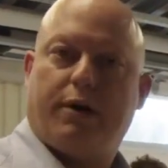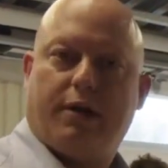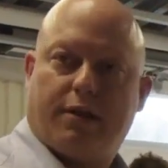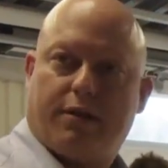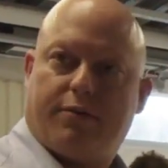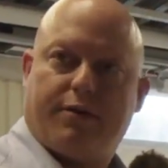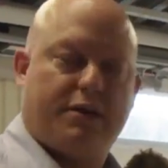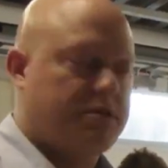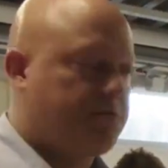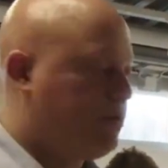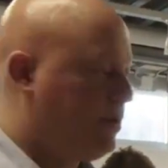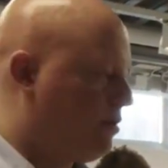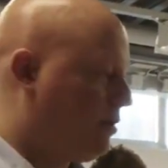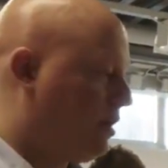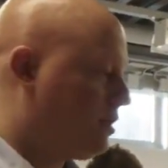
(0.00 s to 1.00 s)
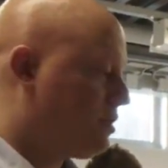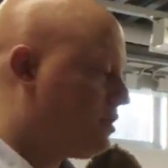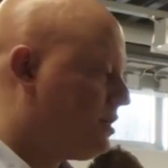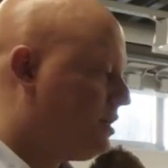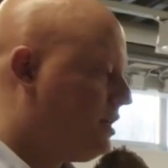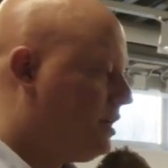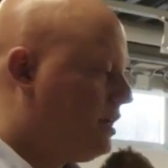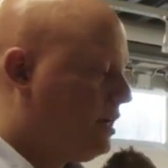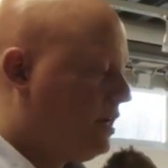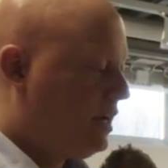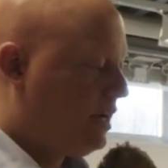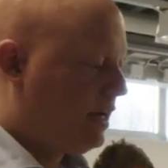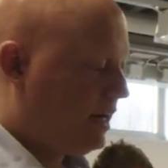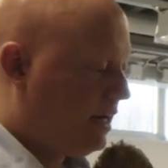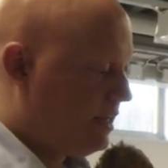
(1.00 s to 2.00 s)
wheel there is, pretty much.
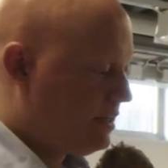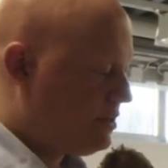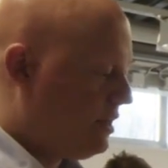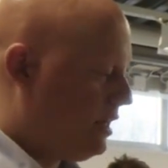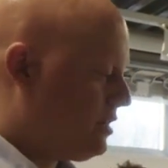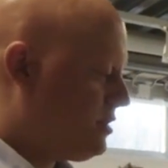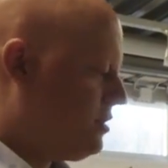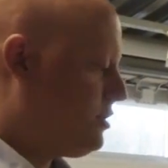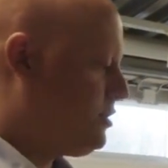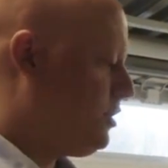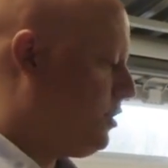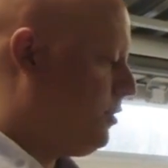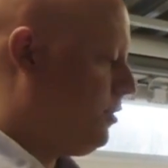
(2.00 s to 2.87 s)
So just to show